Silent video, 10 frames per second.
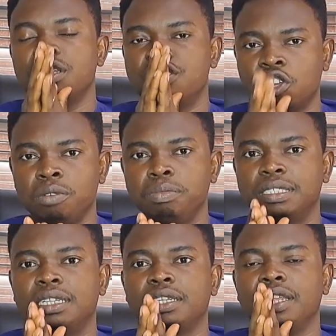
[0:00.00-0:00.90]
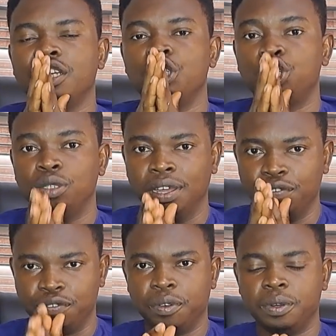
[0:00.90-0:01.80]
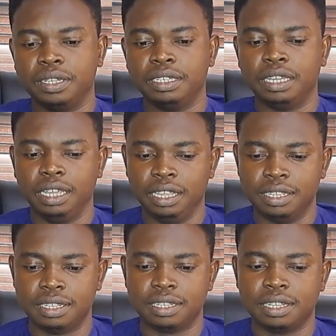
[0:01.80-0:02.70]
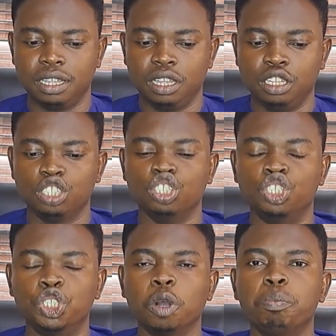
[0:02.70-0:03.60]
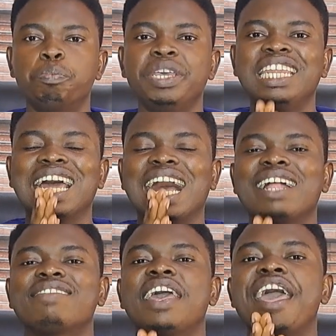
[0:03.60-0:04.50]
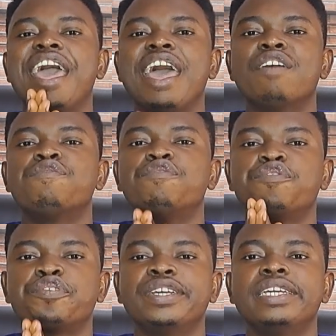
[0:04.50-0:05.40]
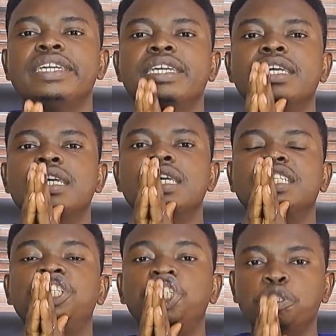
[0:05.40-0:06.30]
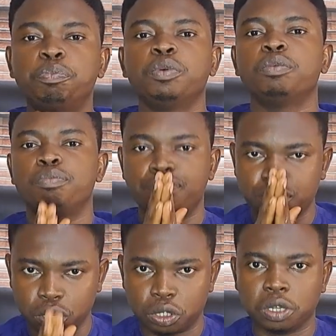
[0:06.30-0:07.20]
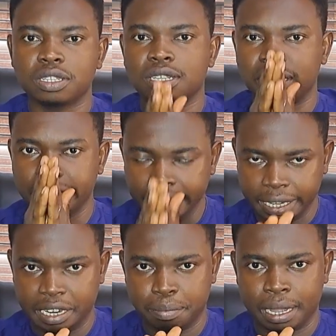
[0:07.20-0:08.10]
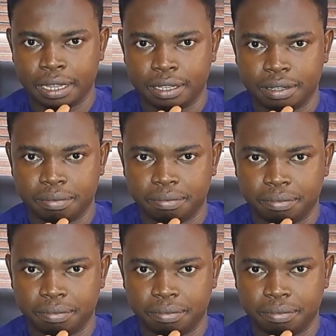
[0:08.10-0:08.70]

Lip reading: The second mistake that you should avoid is jumping at every cheap product in the market.